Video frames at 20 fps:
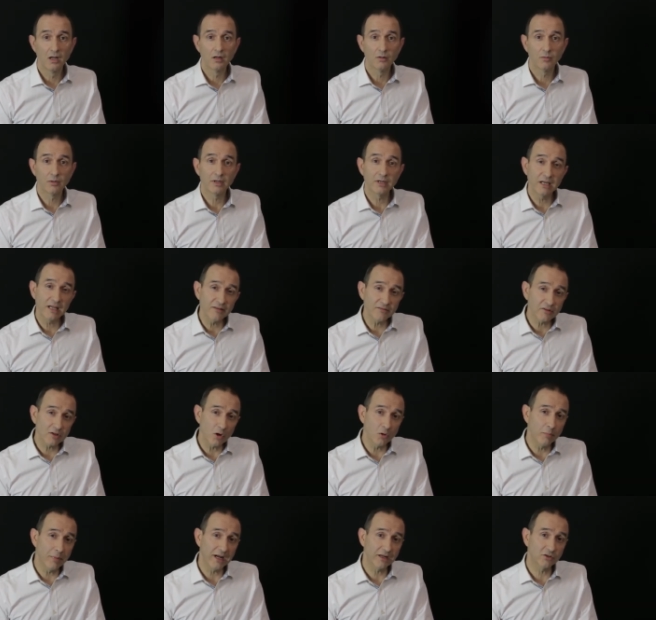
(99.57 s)
Well, let's
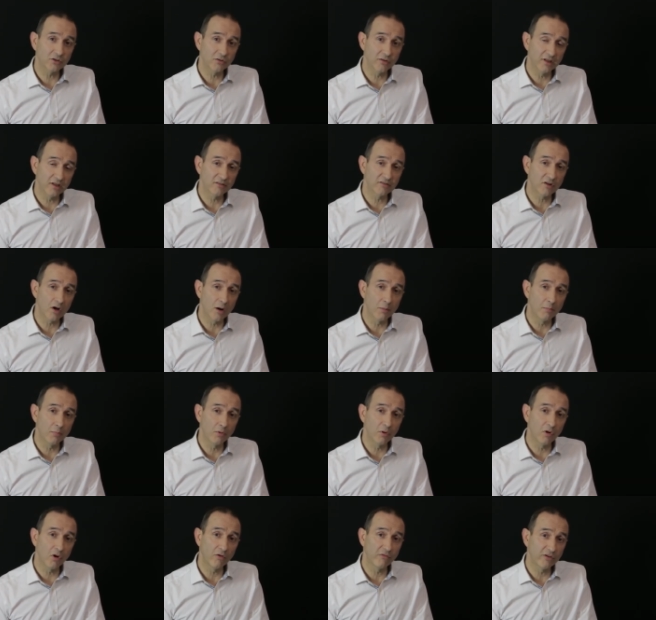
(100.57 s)
go back to the
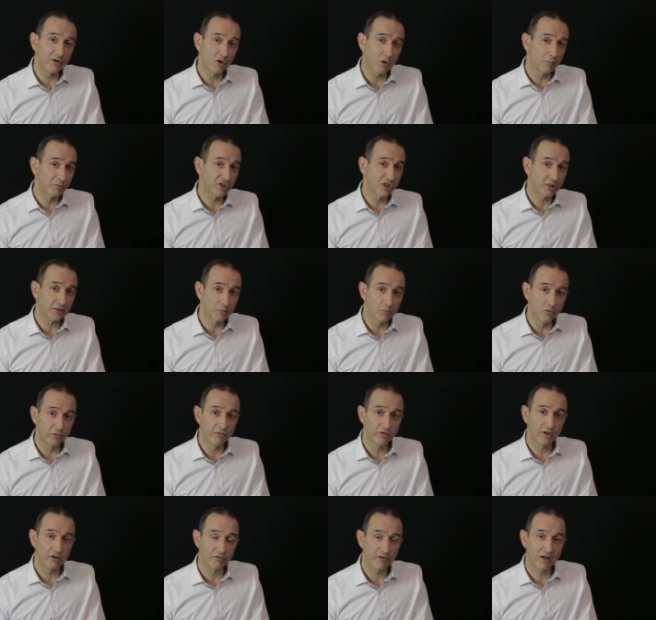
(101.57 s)
example of an object
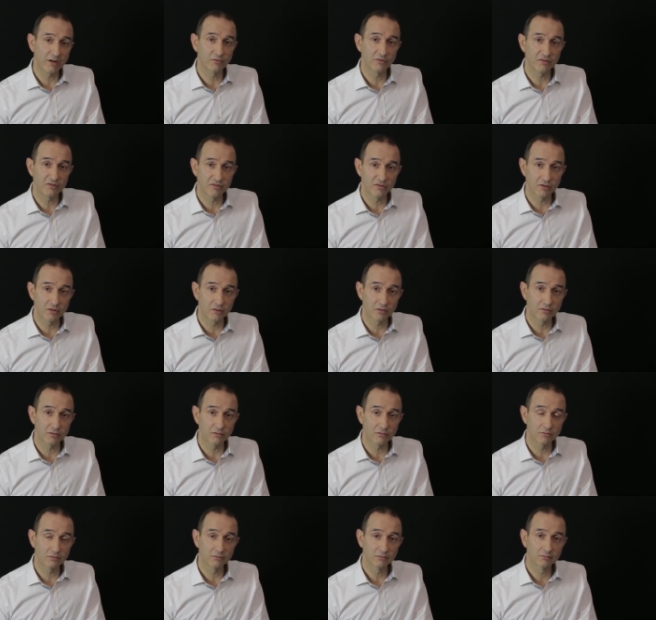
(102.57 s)
moving around a
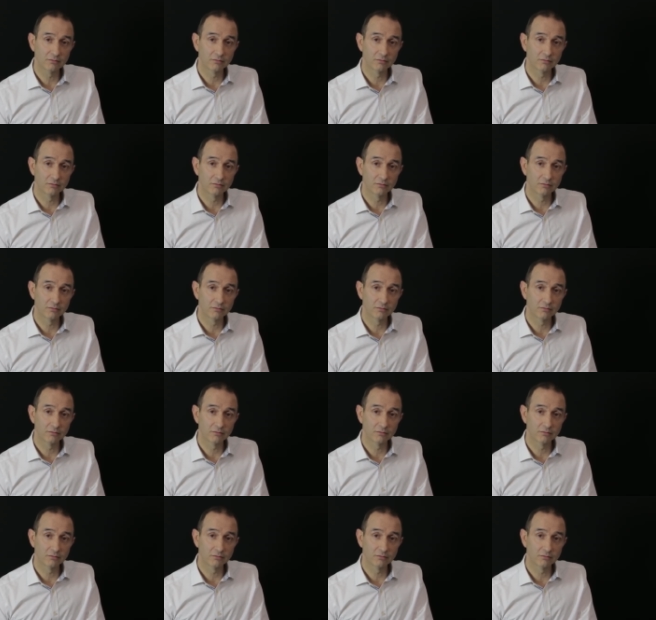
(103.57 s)
circle.